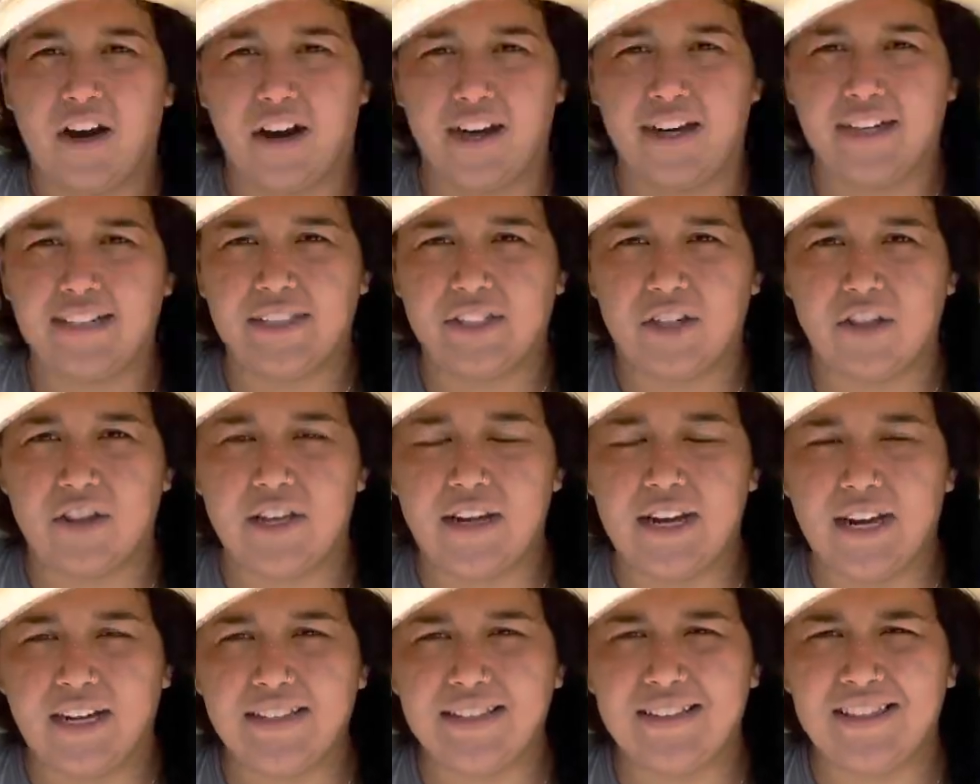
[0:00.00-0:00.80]
All right, so
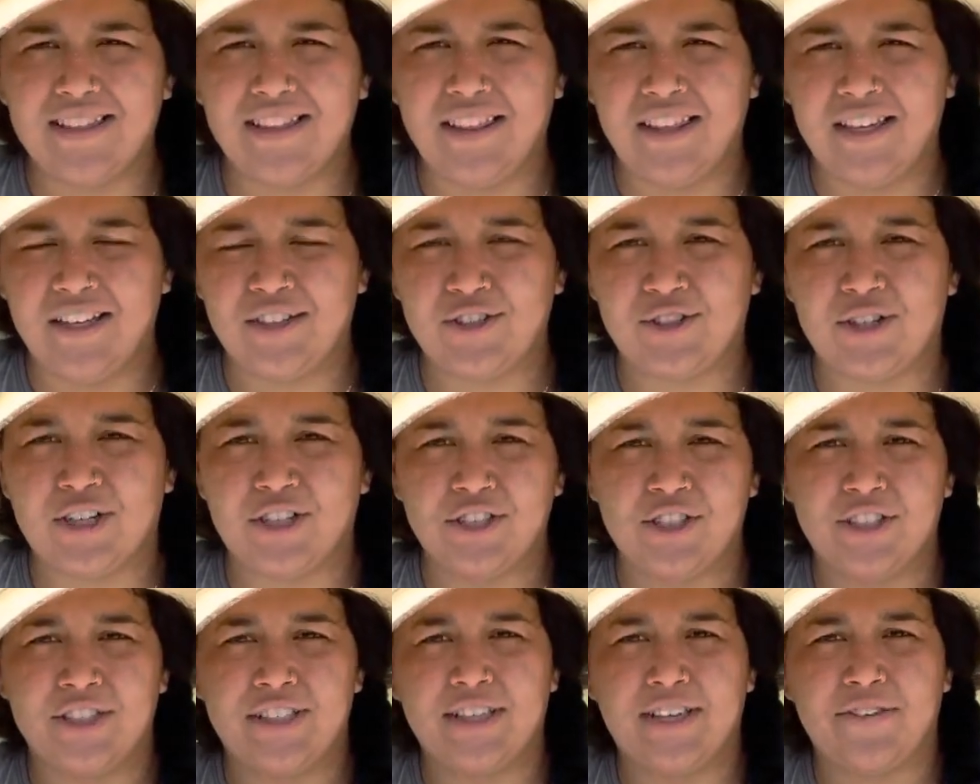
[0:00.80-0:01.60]
the next thing the
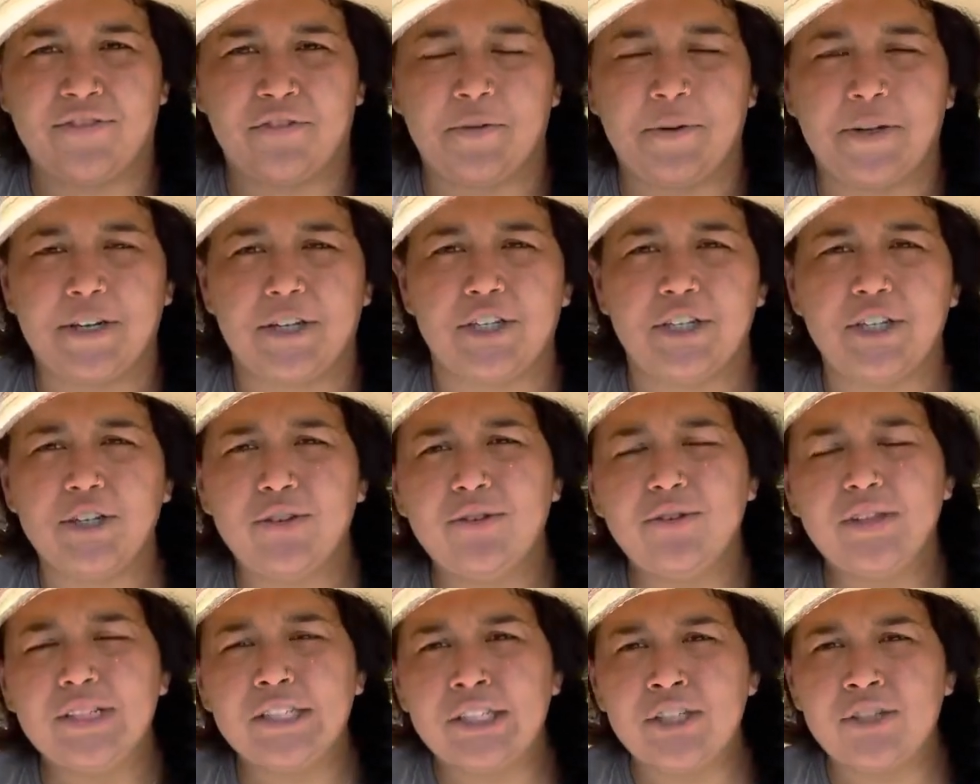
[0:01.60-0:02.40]
instructions say for me to
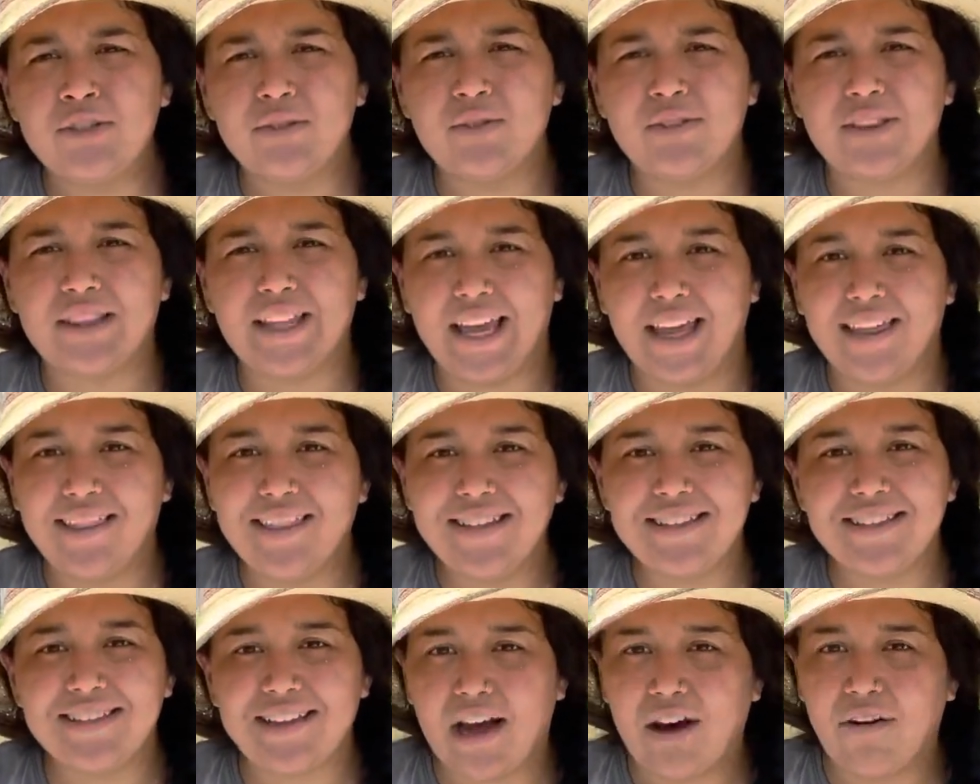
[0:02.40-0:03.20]
do is to lay
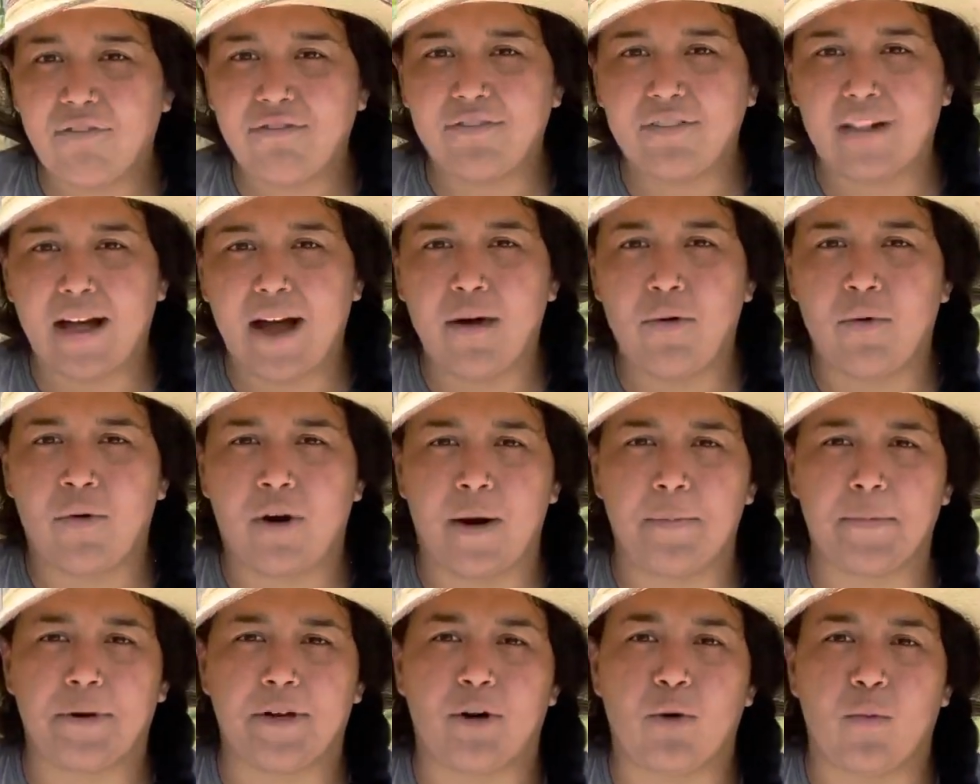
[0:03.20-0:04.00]
this out flat where
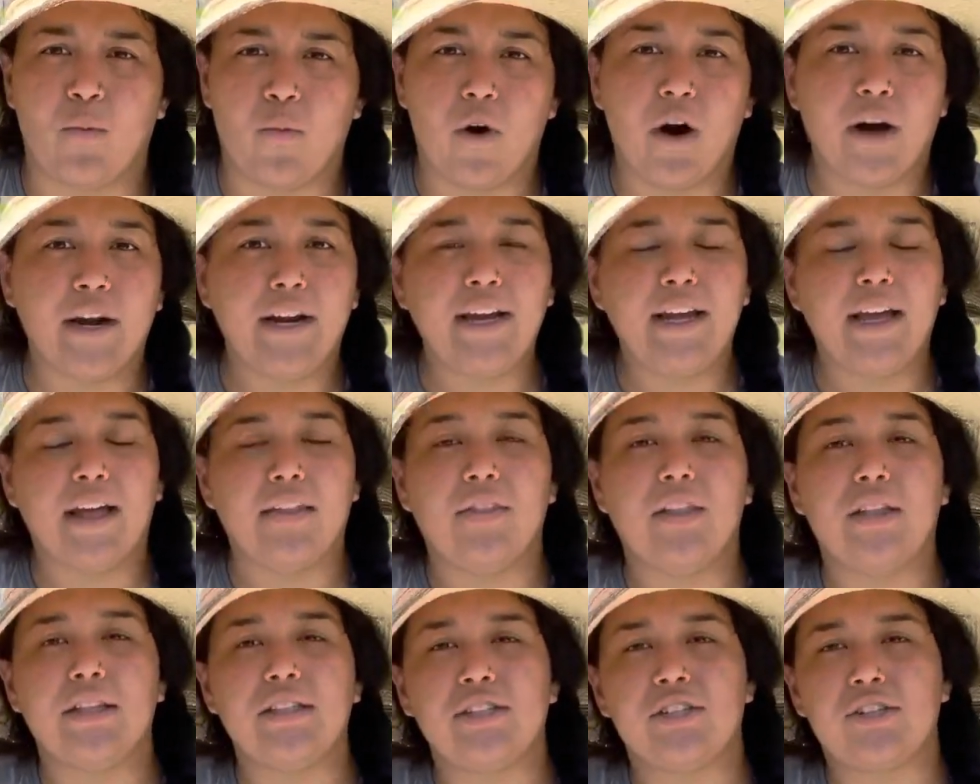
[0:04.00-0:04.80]
I'm gonna want it
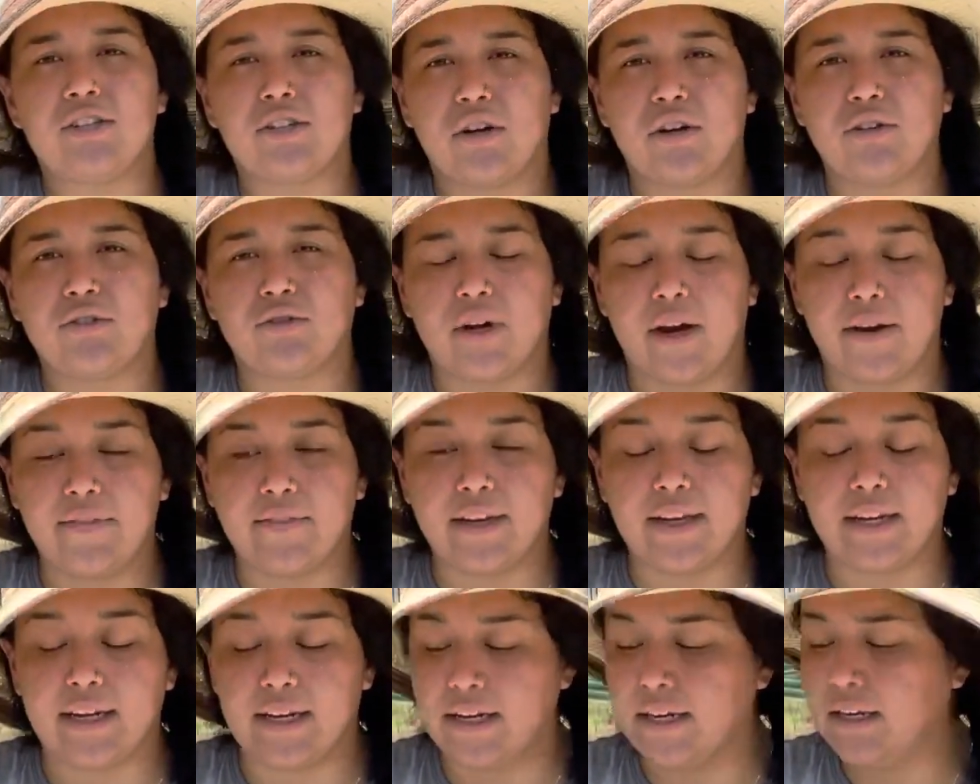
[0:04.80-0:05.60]
and then start
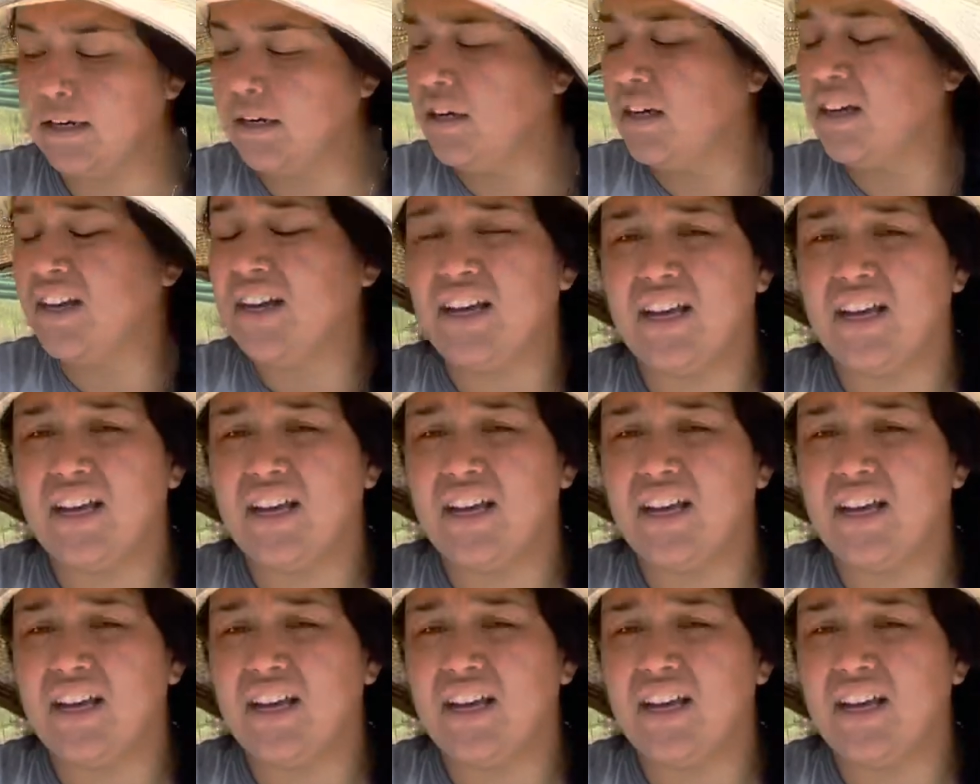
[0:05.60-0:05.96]
driving it in.